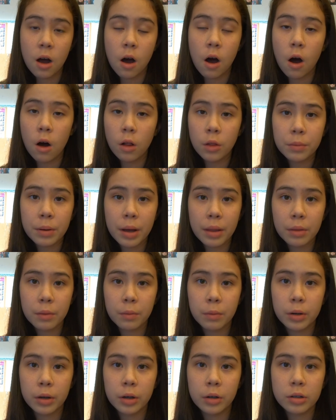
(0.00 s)
all around the
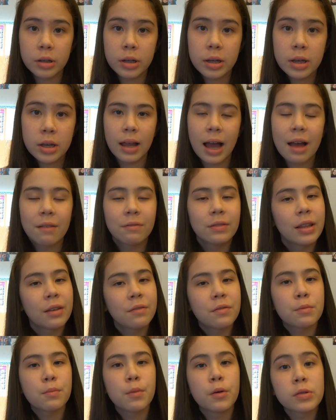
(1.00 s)
world. I've
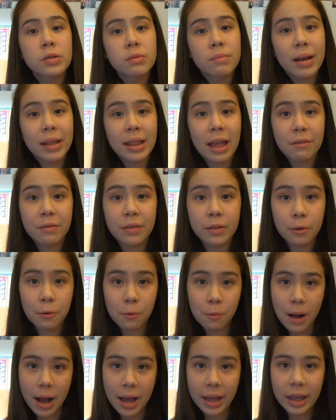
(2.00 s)
lived most of my life in
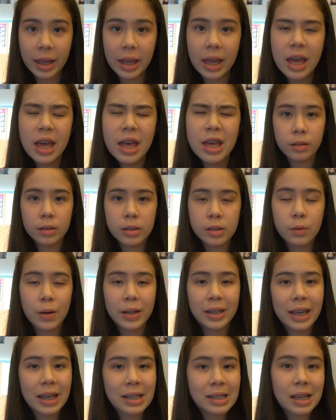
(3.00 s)
Hawaii, so I
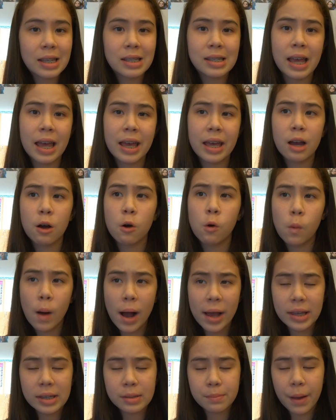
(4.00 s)
guess I say
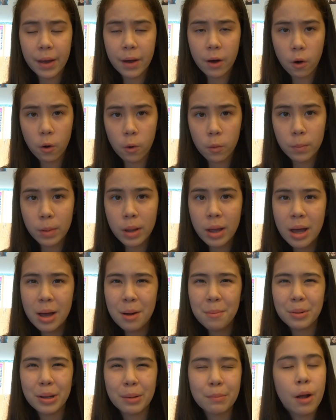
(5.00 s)
Hawaii is my home,
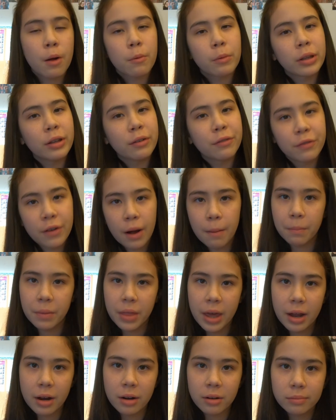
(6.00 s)
but I'm not really from
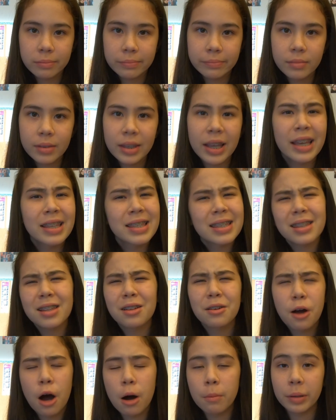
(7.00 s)
there. It's a
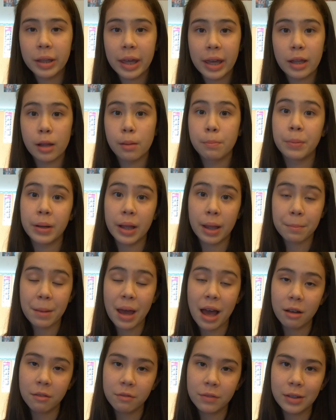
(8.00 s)
little complicated, but I'm
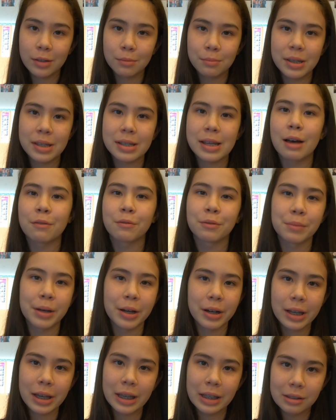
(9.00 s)
half Vietnamese, half
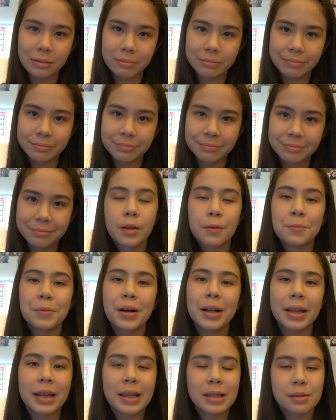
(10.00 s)
American.
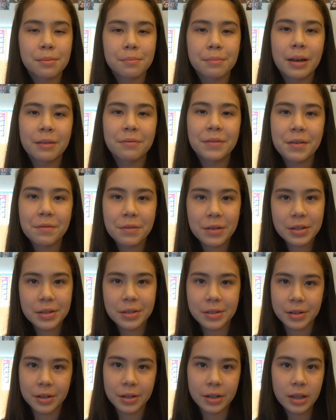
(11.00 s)
What is my favorite
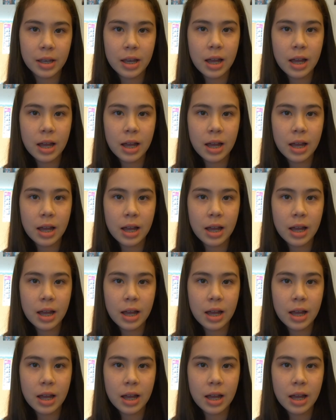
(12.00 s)
dessert?